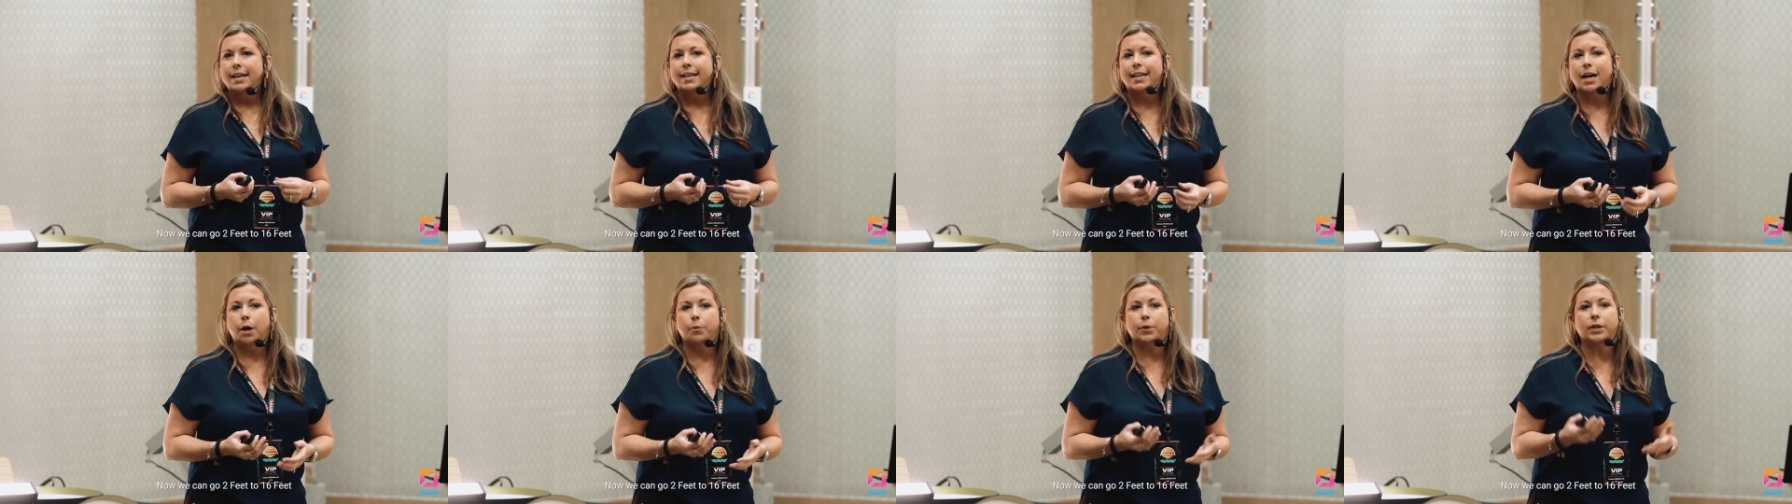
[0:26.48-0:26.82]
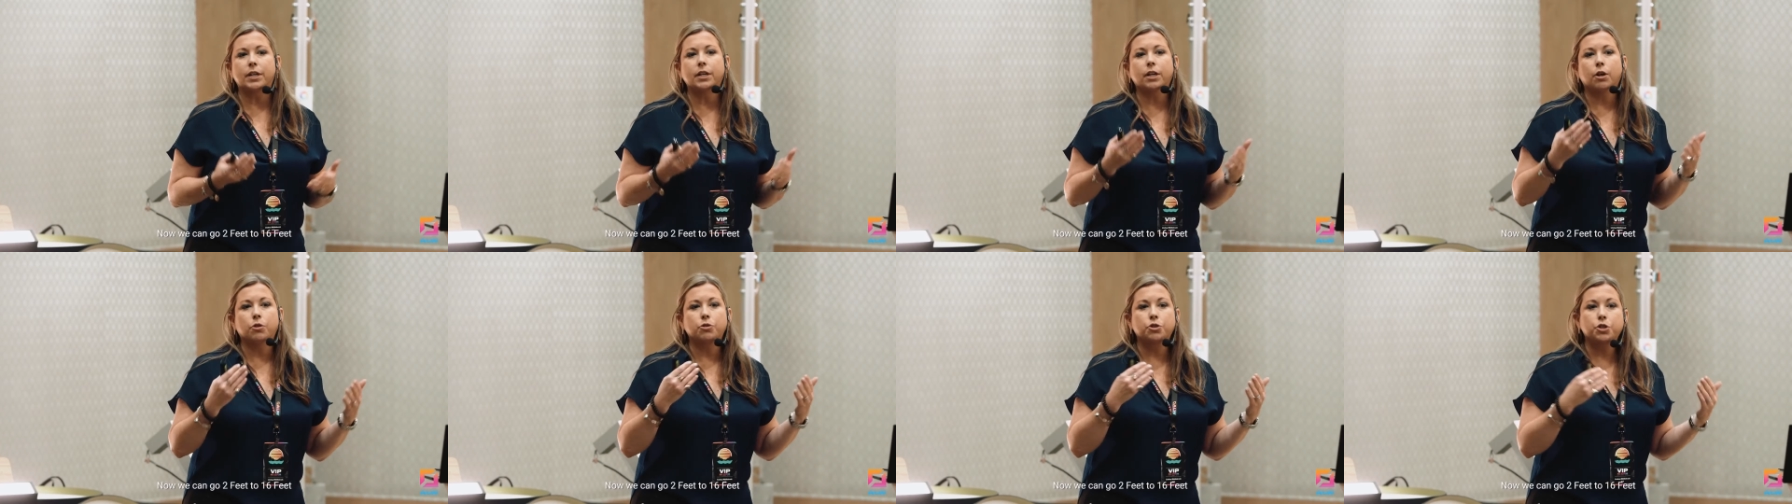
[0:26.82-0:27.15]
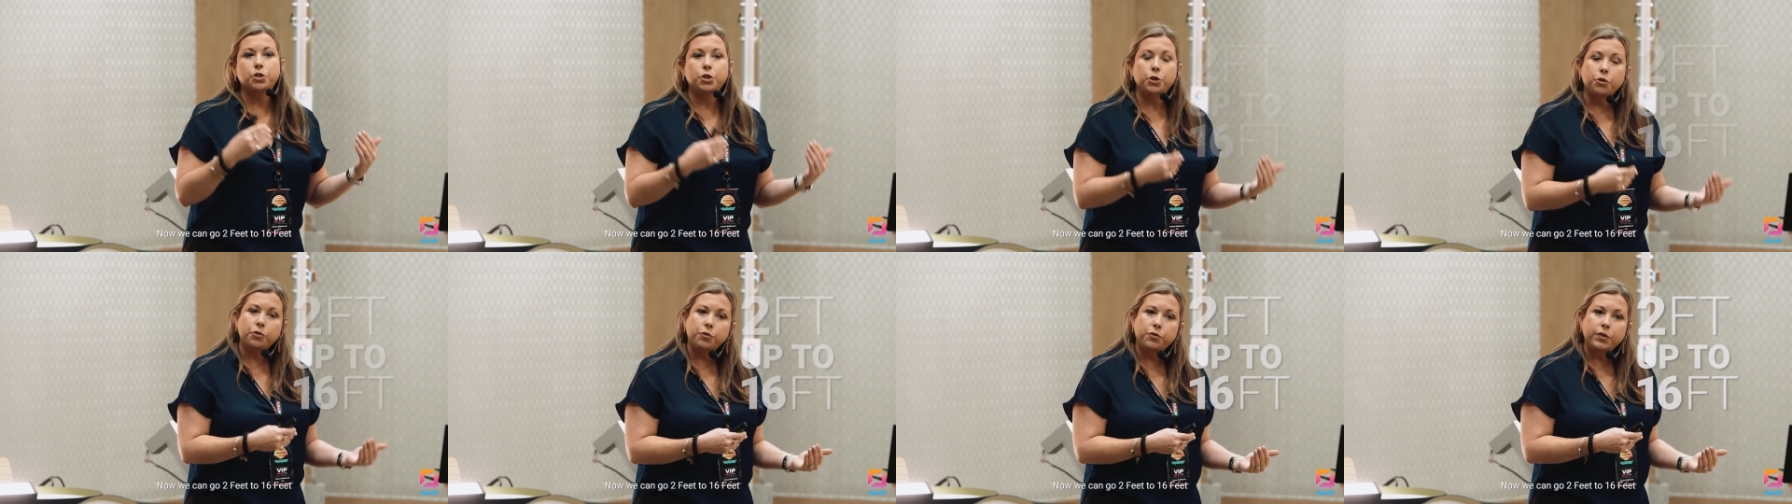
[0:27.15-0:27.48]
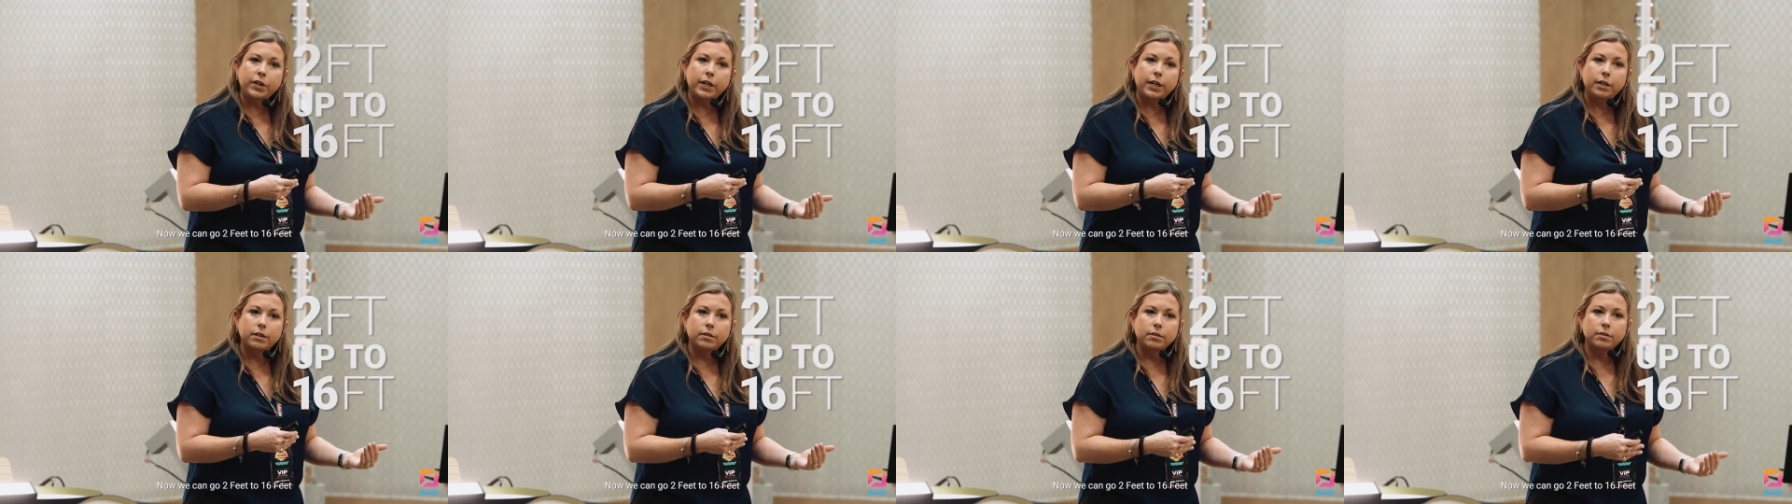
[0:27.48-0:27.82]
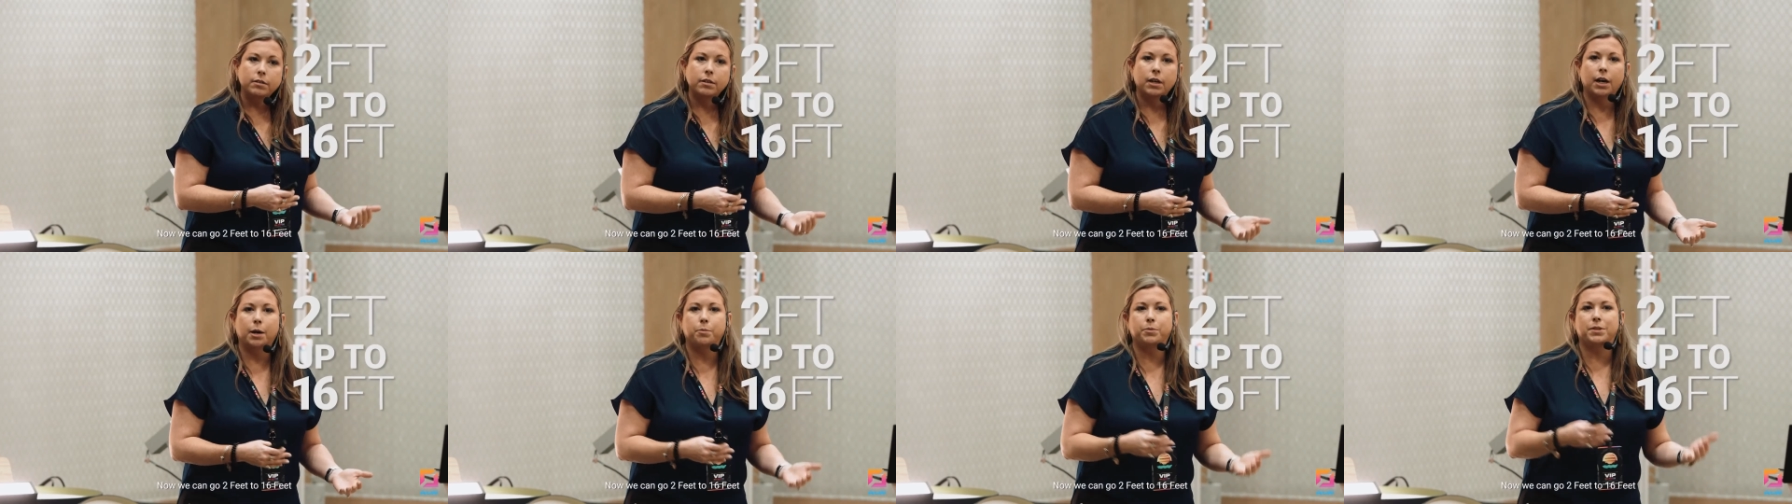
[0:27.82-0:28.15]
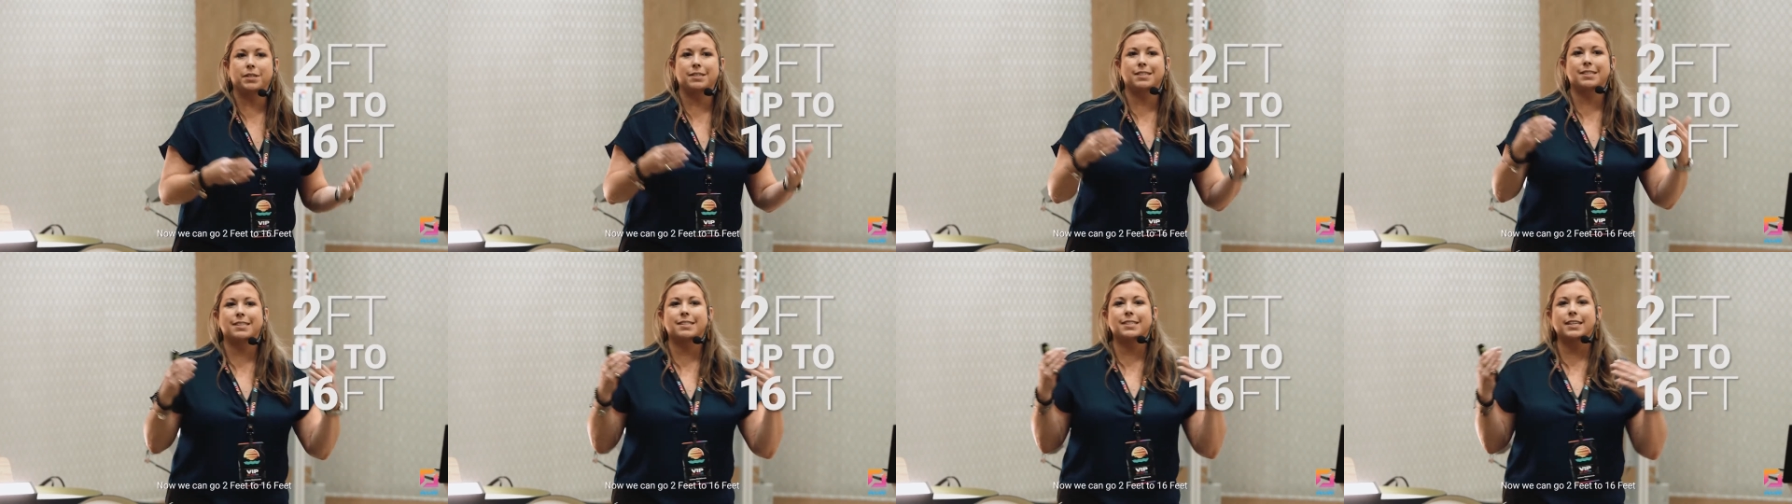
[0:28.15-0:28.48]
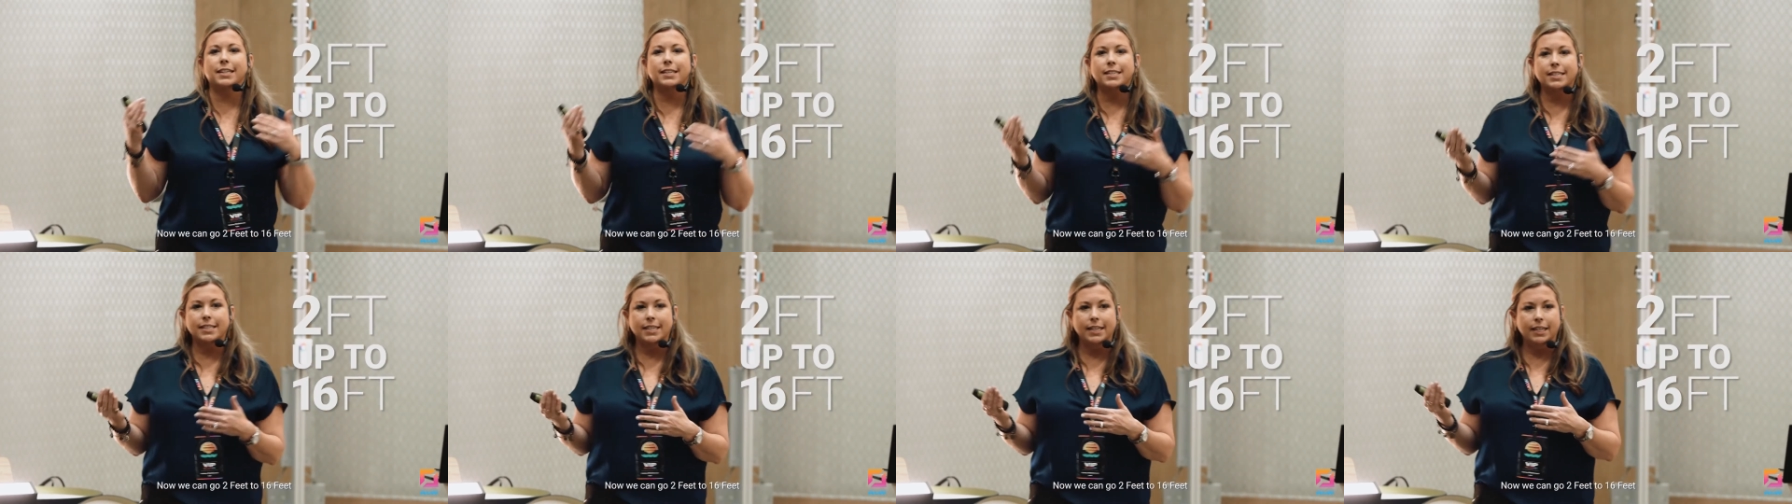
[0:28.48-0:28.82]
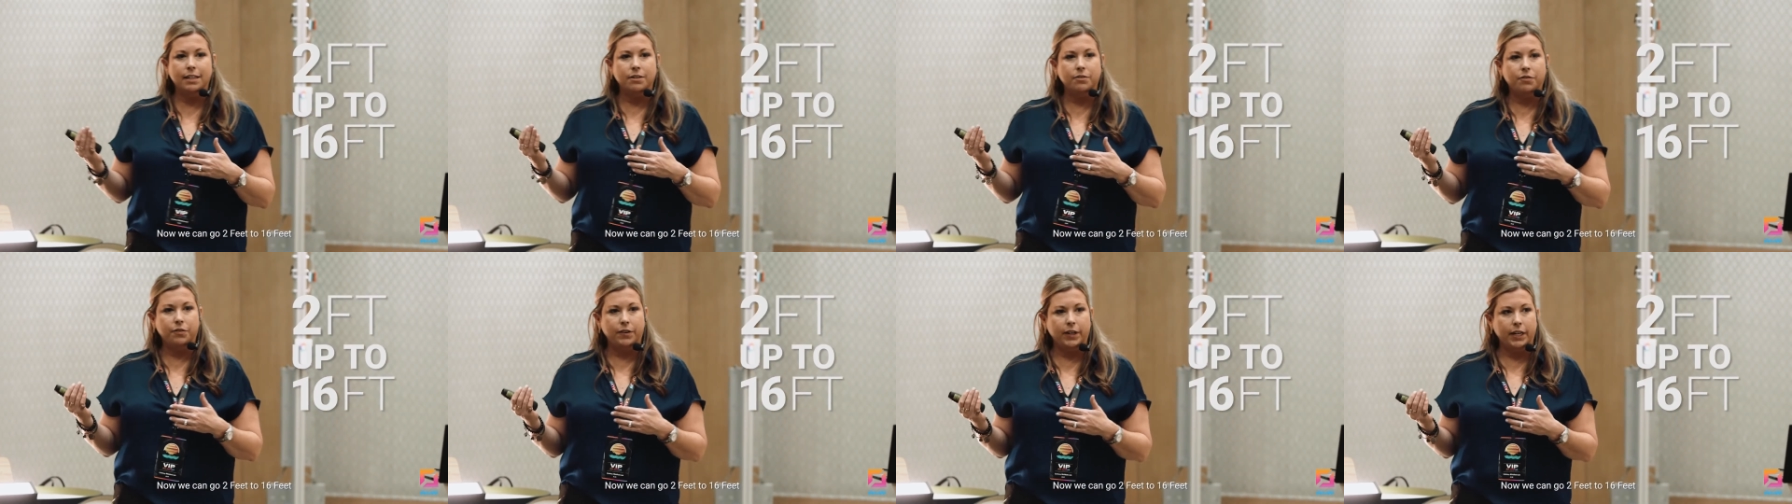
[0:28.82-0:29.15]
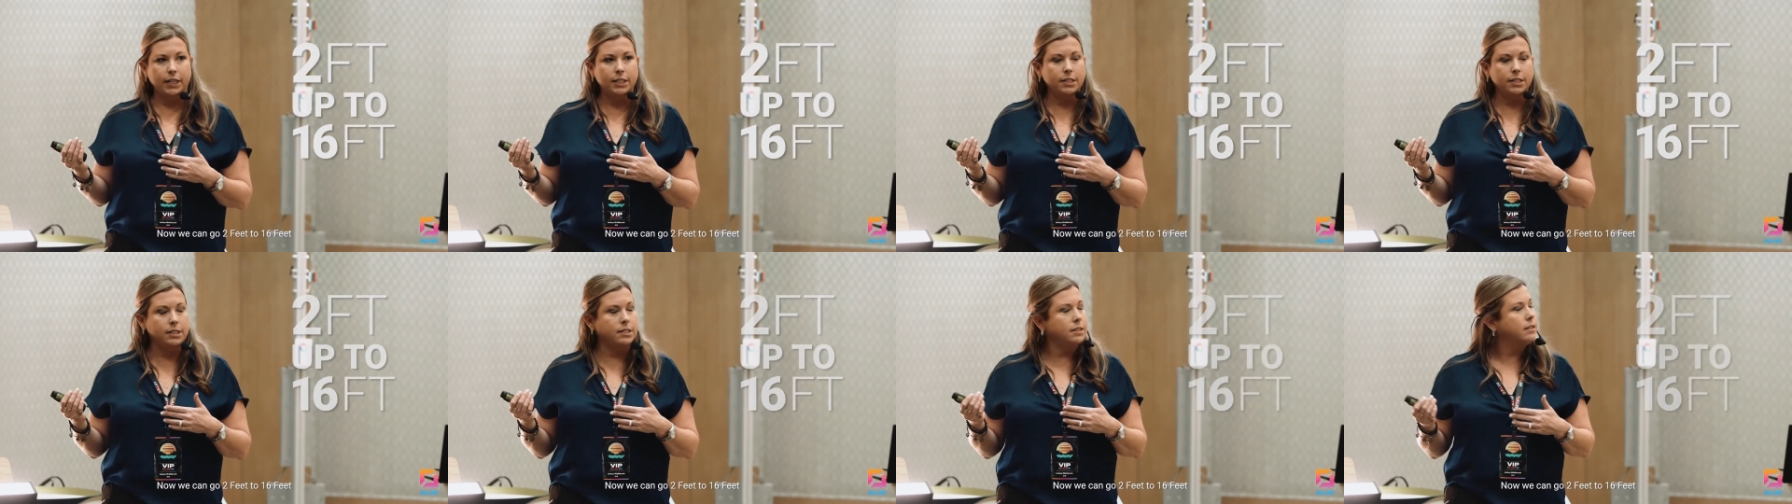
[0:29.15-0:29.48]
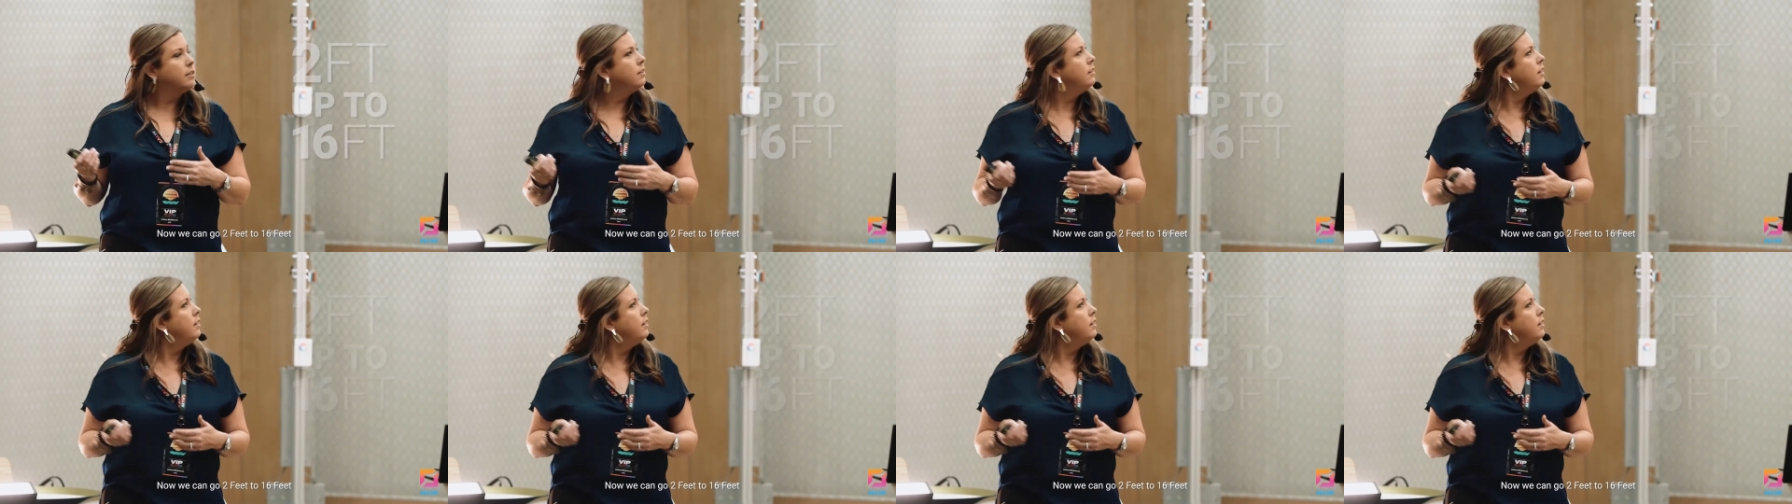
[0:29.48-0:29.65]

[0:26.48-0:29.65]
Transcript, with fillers: Now we can go two feet up to 16 feet.